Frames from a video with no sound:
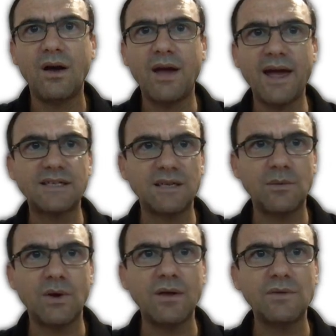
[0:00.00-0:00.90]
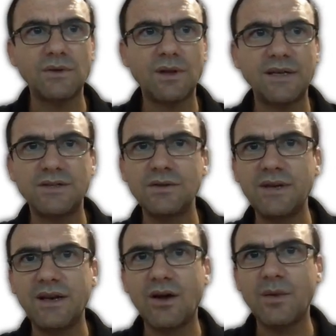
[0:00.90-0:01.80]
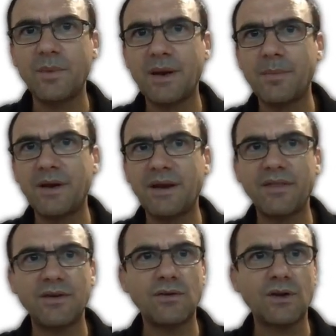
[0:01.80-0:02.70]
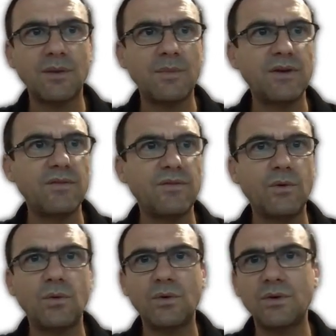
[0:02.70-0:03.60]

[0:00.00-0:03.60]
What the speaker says: Actually, what I'll do, I do need to open up another document for